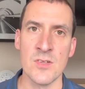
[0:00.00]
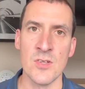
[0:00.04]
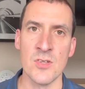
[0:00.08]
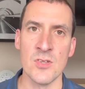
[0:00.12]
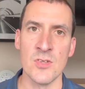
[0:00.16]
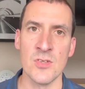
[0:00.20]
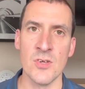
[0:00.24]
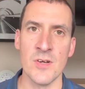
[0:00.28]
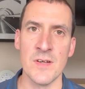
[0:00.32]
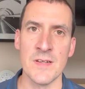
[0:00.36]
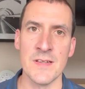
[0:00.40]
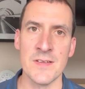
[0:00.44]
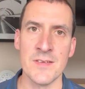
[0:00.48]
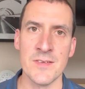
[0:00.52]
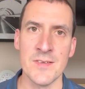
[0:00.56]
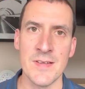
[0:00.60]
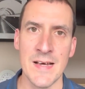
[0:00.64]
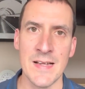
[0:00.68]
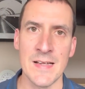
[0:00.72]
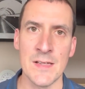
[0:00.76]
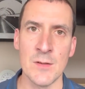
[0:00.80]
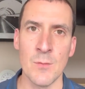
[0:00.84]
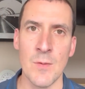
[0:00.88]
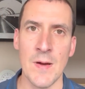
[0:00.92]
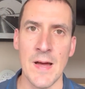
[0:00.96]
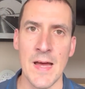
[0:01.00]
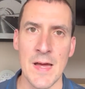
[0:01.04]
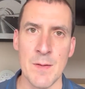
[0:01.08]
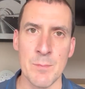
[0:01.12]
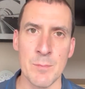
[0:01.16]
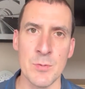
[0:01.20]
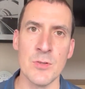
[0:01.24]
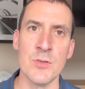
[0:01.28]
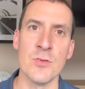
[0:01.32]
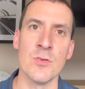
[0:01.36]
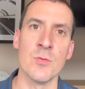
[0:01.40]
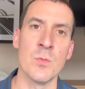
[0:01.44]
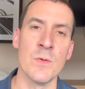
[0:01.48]
decide exactly what
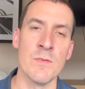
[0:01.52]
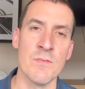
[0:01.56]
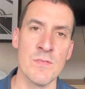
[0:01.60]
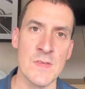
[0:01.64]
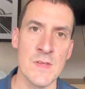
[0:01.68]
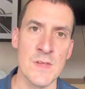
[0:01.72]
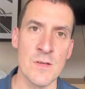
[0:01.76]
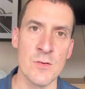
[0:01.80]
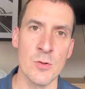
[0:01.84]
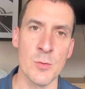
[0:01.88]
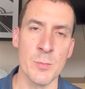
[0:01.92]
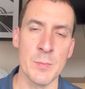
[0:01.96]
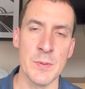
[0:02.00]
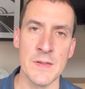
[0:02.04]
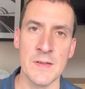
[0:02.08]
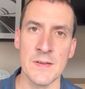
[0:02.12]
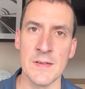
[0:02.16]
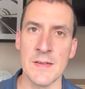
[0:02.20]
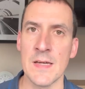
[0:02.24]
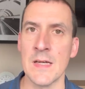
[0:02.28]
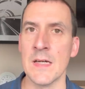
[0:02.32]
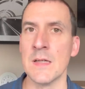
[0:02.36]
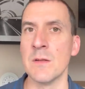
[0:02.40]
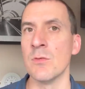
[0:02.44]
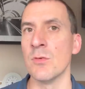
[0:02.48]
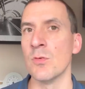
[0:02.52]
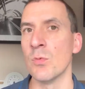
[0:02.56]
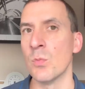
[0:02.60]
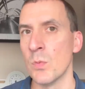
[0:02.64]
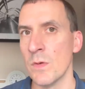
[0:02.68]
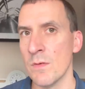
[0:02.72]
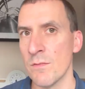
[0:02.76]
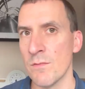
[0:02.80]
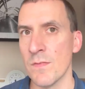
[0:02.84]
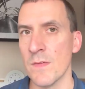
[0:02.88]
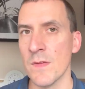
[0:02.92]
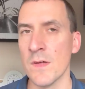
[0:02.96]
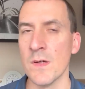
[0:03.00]
happens with the European games,
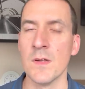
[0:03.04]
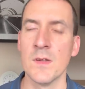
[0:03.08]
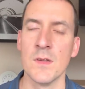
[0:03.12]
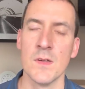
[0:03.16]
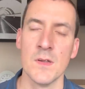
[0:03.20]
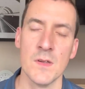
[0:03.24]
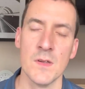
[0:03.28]
with the